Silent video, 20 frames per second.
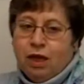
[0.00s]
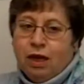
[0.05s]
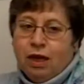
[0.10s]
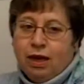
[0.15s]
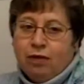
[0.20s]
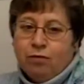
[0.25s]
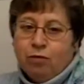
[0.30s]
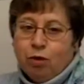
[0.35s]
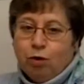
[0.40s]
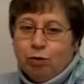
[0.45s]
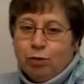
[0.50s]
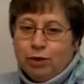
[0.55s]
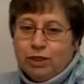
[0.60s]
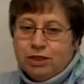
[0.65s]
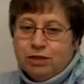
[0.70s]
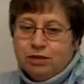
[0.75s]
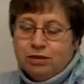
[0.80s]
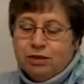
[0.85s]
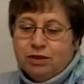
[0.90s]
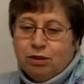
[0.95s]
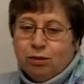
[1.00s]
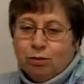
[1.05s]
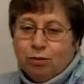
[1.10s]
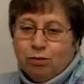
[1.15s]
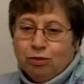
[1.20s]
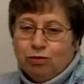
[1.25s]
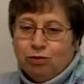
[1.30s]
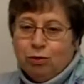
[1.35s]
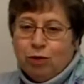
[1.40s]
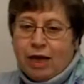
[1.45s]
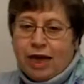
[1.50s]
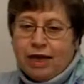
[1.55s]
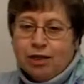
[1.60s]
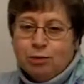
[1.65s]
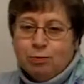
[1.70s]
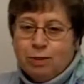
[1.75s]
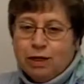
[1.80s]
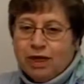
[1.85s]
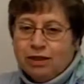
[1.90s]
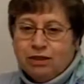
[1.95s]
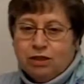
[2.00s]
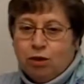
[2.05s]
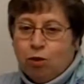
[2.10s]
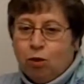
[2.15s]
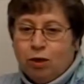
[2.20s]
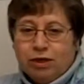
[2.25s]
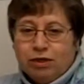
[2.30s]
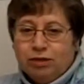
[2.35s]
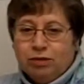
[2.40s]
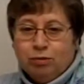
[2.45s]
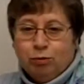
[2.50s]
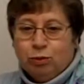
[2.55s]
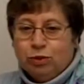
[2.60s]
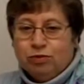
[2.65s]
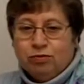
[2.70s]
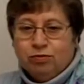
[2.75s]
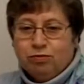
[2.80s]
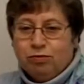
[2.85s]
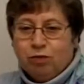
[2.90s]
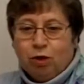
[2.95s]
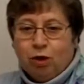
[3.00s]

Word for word: and I've always, you know, if you'd asked me, I said, Oh, I would."